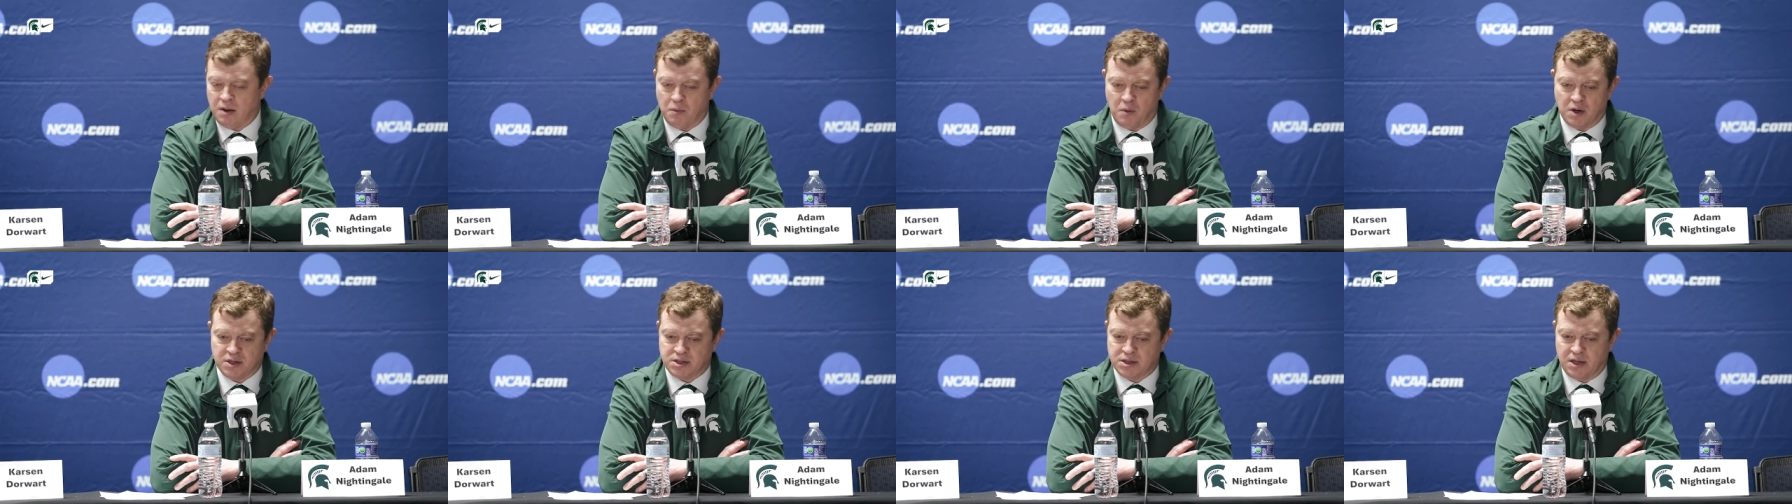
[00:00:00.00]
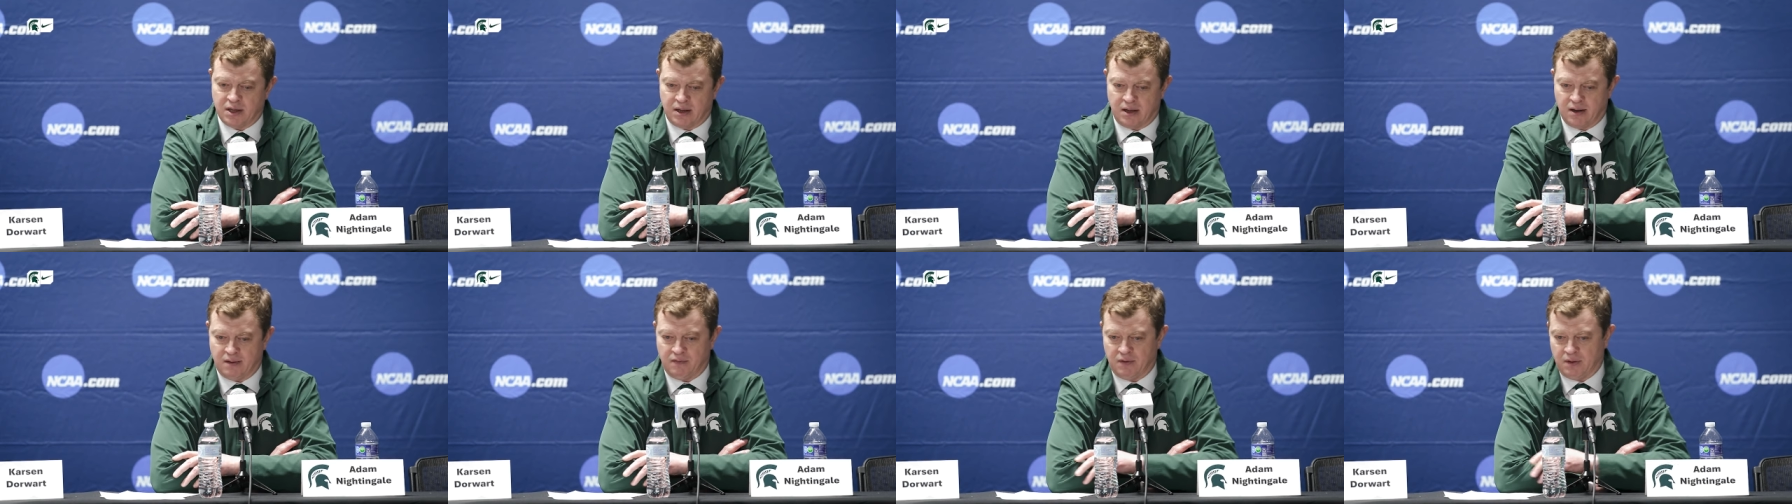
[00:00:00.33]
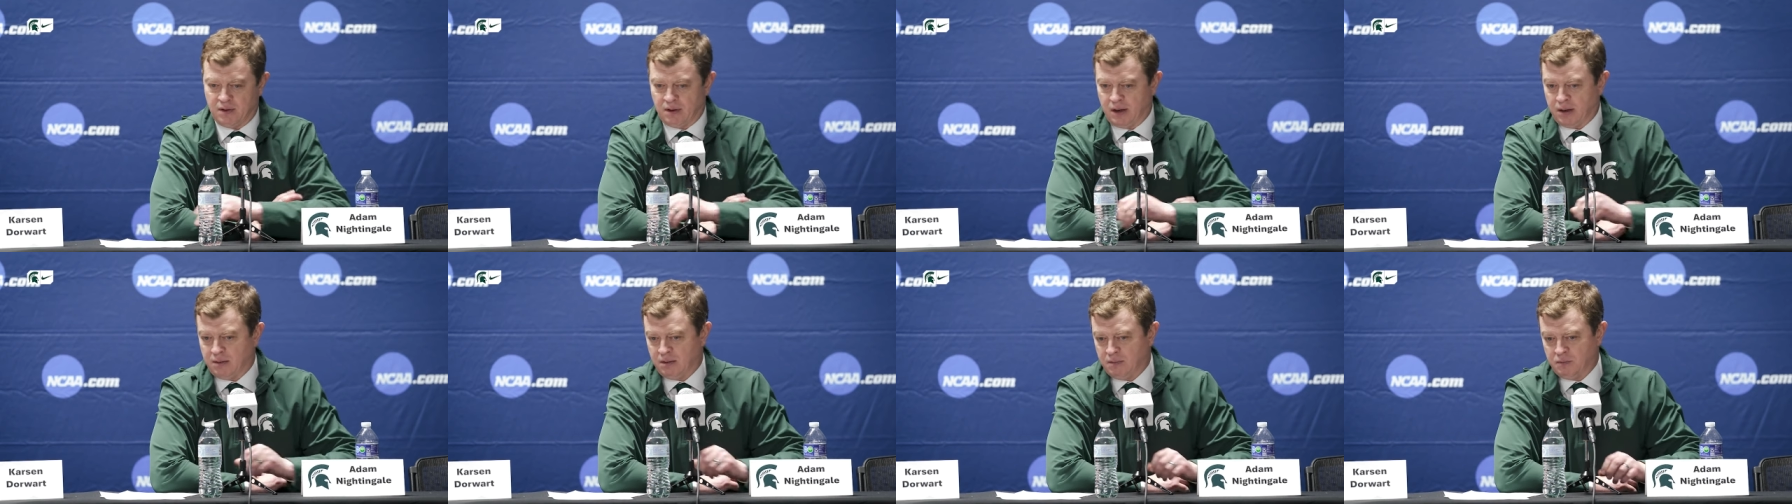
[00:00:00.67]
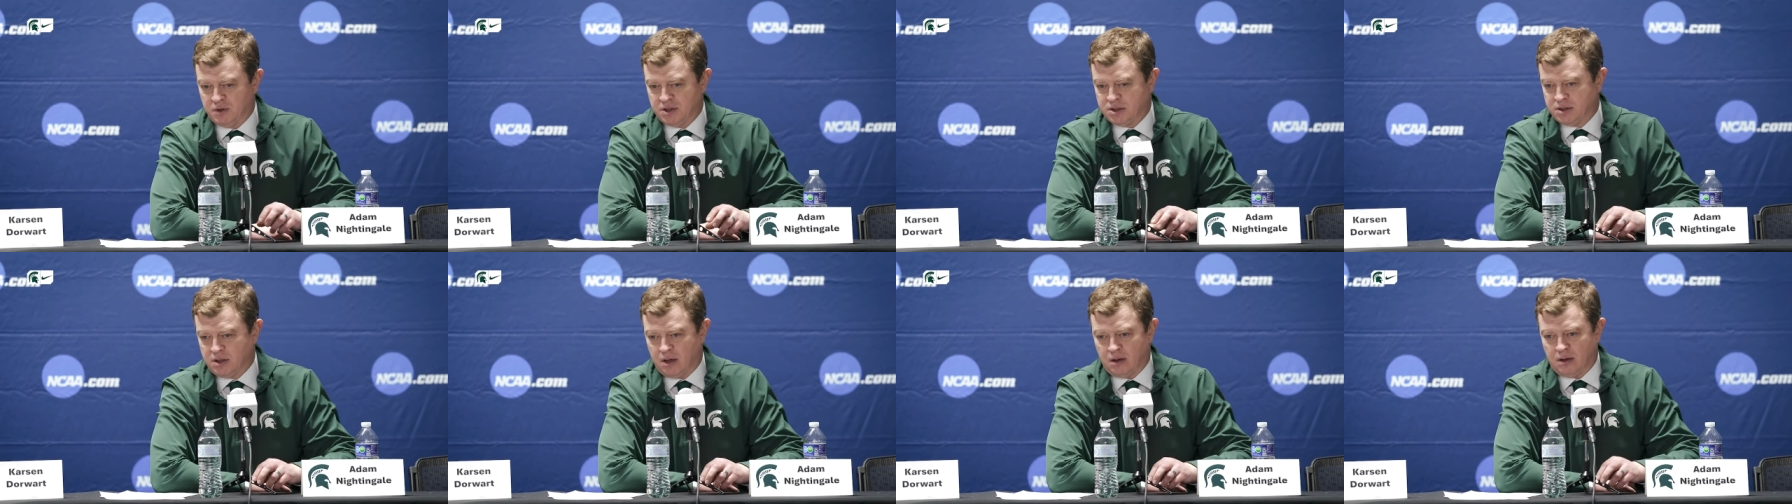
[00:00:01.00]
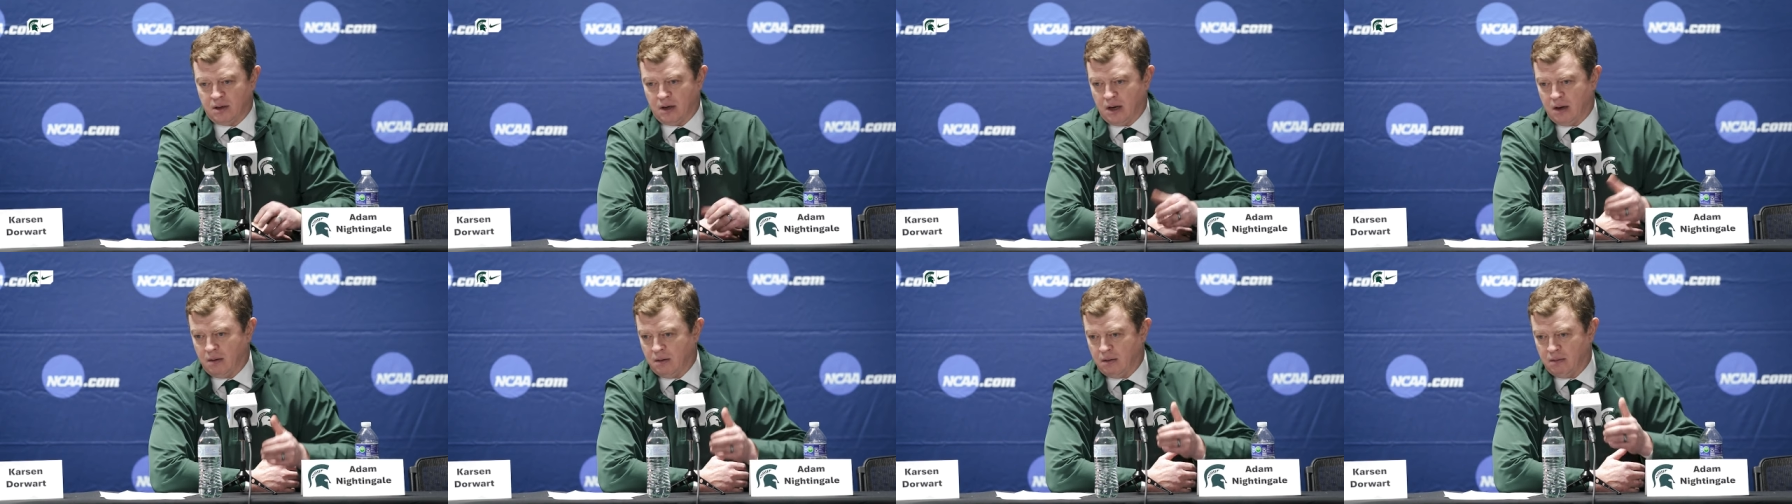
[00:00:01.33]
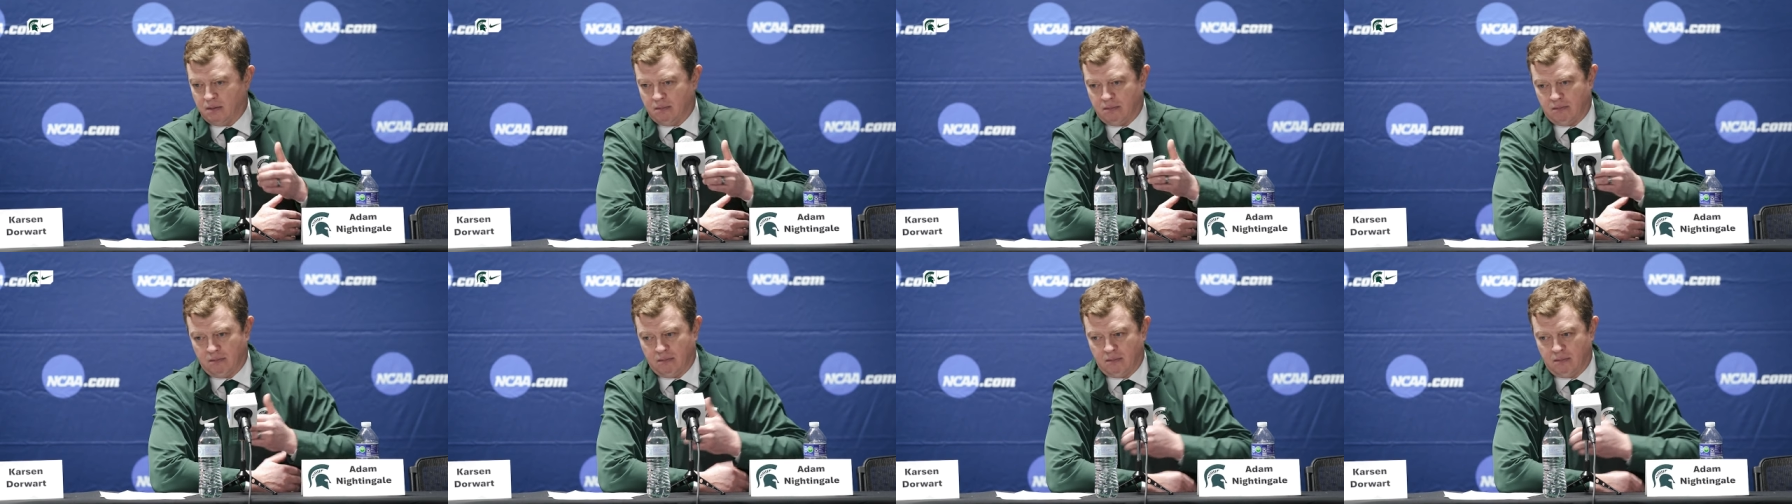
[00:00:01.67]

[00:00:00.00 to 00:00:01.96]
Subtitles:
And it wasn't a given. Like when we started out,